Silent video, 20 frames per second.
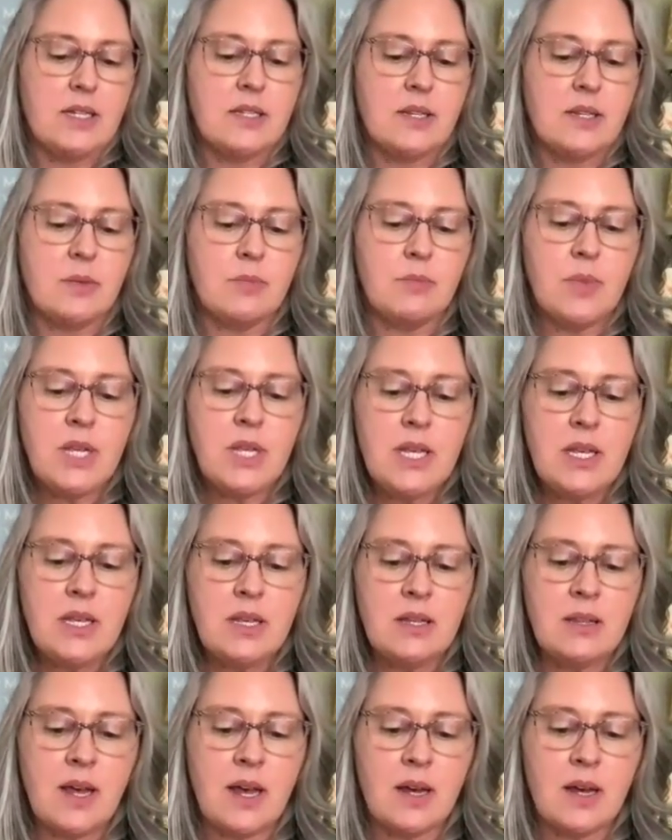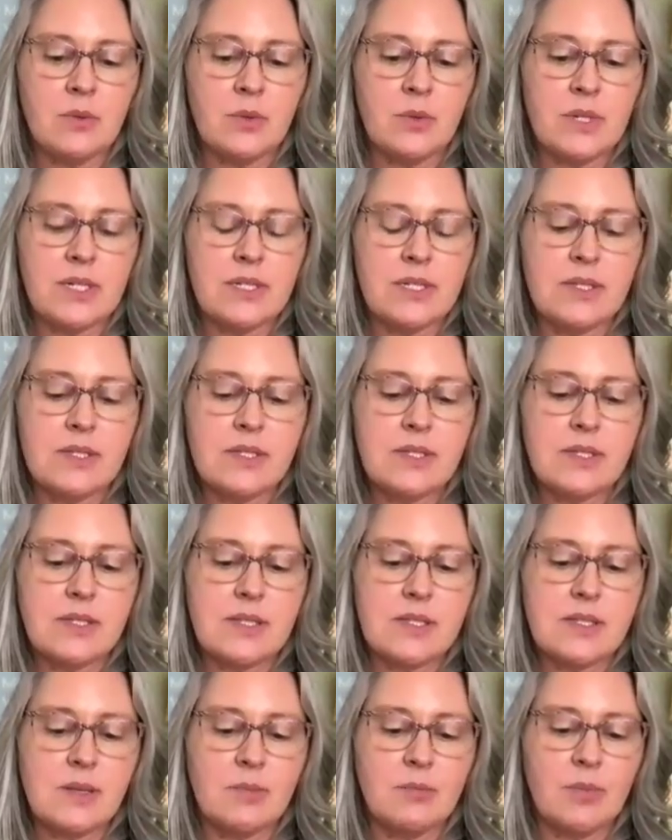to me, that was
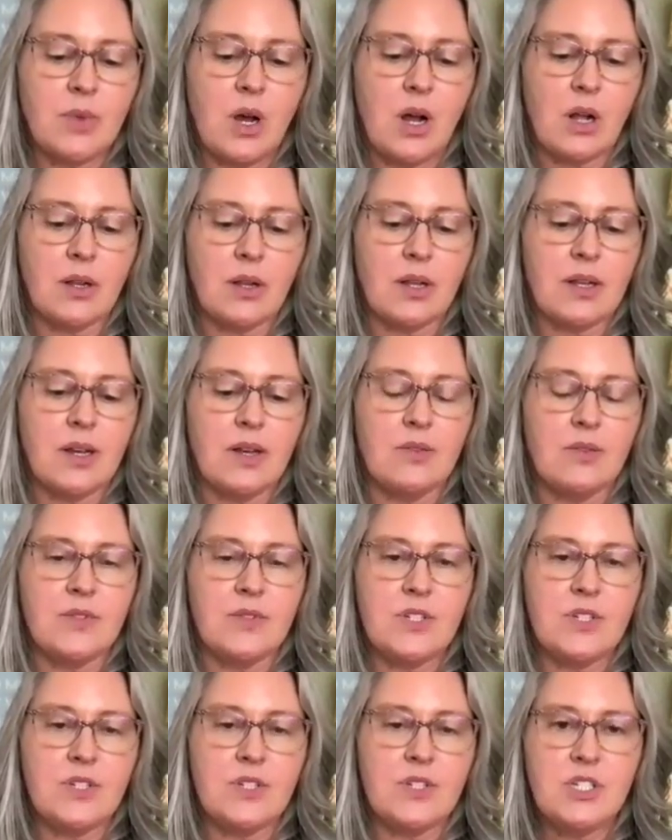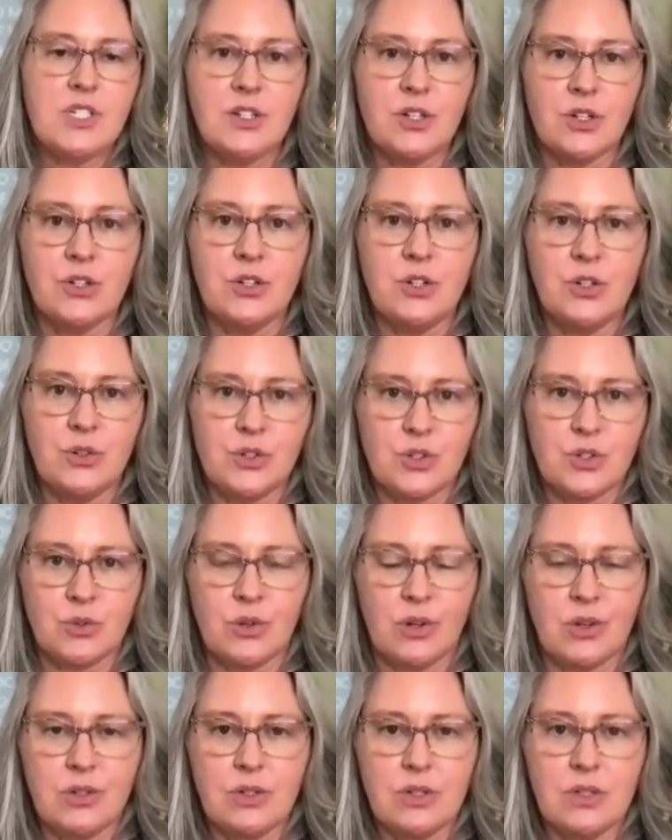symbolic of gender
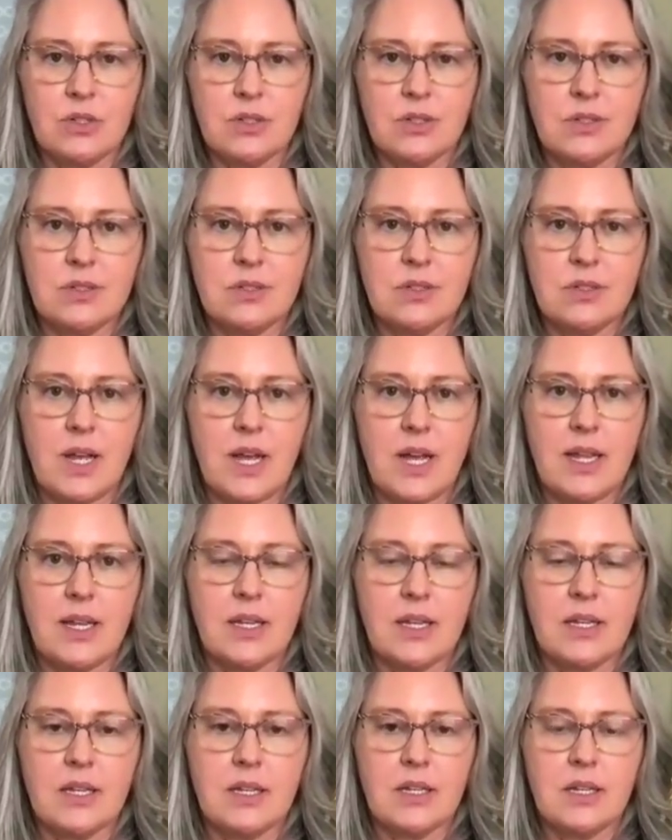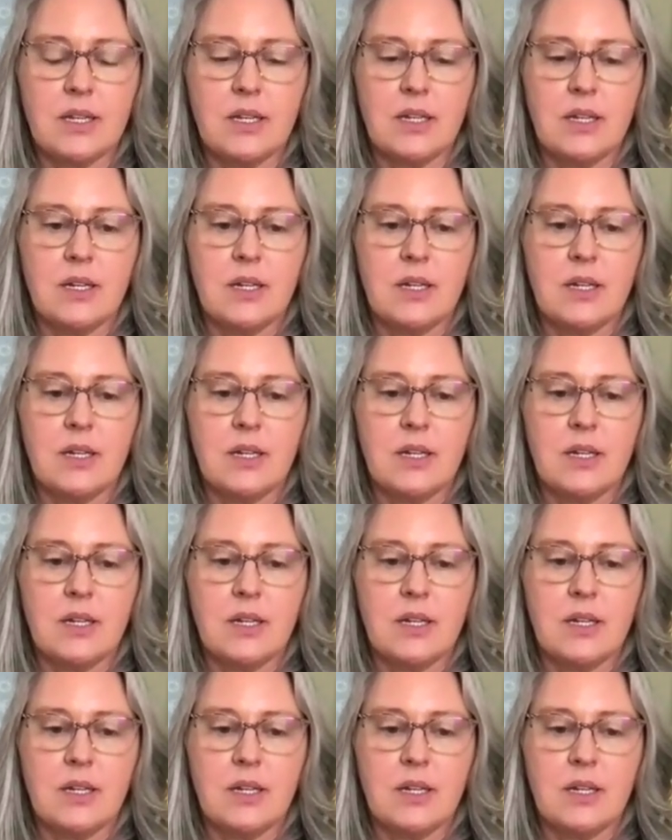neutral. Like,